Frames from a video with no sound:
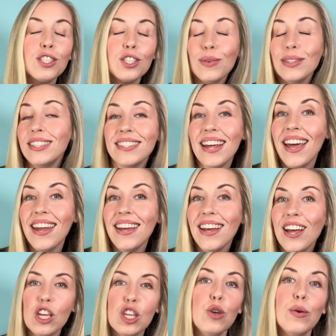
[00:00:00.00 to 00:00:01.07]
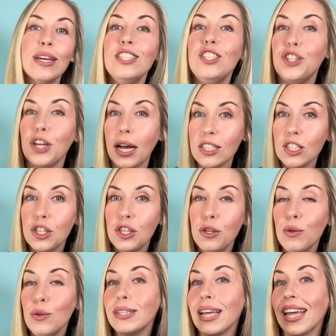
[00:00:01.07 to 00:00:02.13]
So instead, you can just
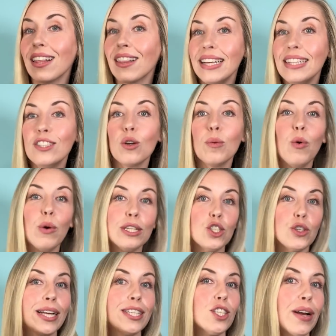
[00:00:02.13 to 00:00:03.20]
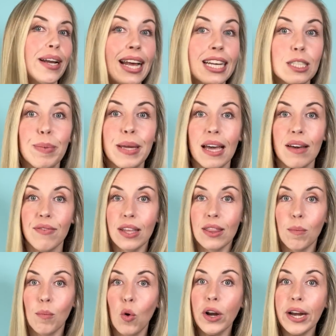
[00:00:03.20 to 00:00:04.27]
use a cleanser, moisturizer, and SPF in
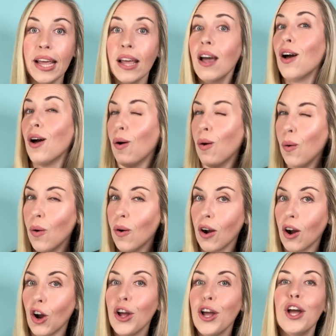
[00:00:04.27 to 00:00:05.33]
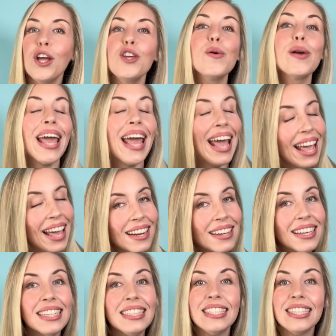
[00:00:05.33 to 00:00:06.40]
the morning or you can
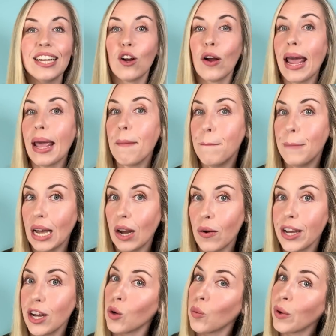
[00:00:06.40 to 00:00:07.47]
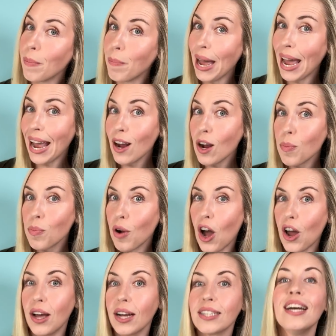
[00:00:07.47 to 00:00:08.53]
consider a barrier repair
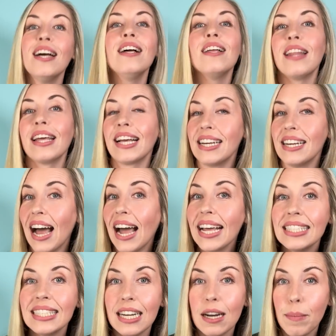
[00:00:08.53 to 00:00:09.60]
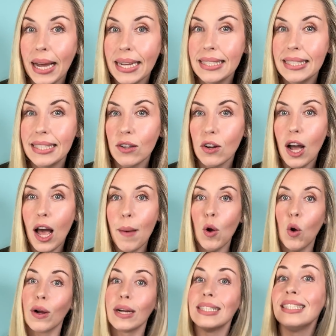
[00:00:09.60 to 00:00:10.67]
product like a niacinamide serum
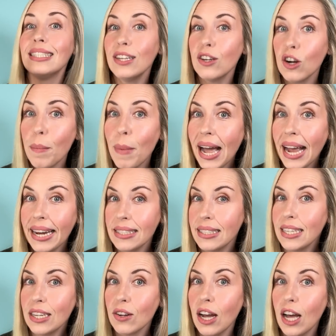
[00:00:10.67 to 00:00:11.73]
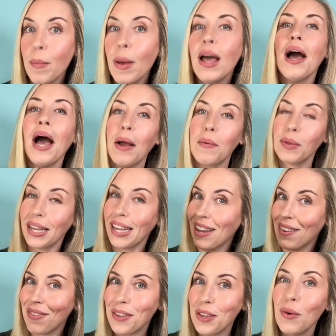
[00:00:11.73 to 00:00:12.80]
or a ceramide serum. I will link
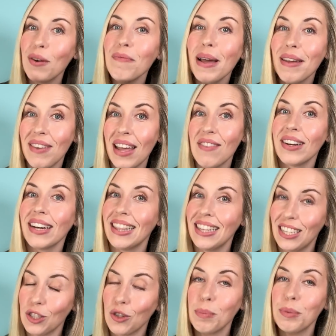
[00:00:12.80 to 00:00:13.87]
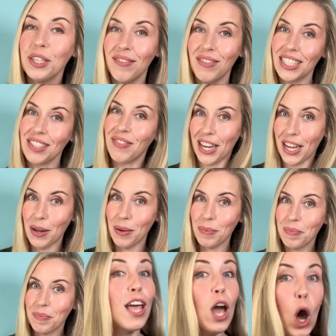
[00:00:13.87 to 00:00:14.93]
a few of my favorite in the description of this video.
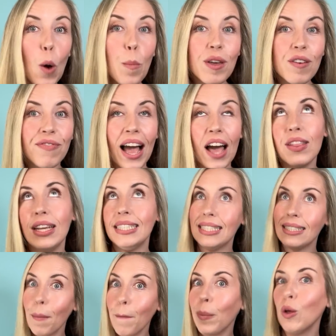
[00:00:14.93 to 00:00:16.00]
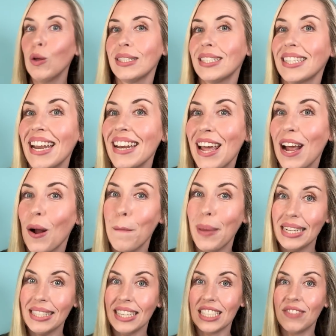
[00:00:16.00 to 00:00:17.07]
I hope you found this simple skincare
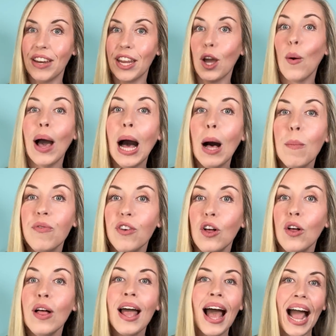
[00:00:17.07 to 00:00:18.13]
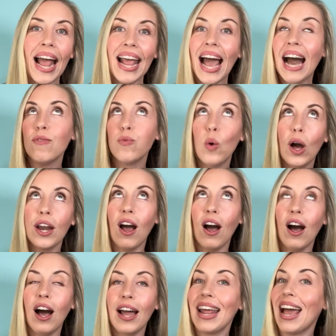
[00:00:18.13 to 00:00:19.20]
basics video helpful. I have one
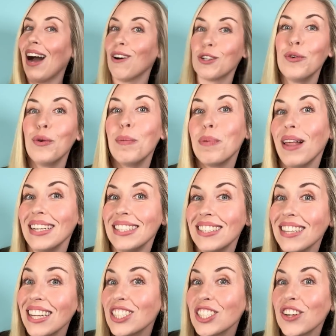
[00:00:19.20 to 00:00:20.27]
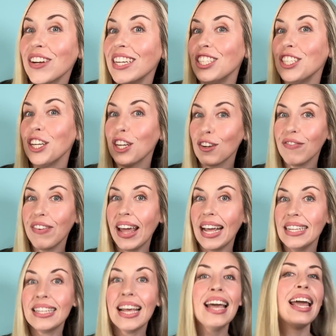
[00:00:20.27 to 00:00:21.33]
on how to apply sunscreen to your
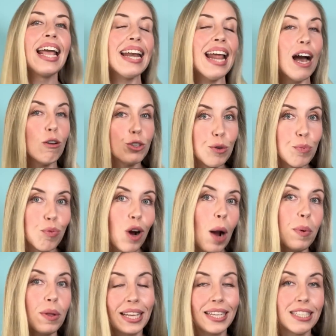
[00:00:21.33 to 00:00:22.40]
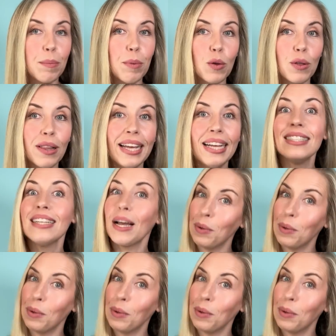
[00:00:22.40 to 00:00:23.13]
face and how to properly double cleanse.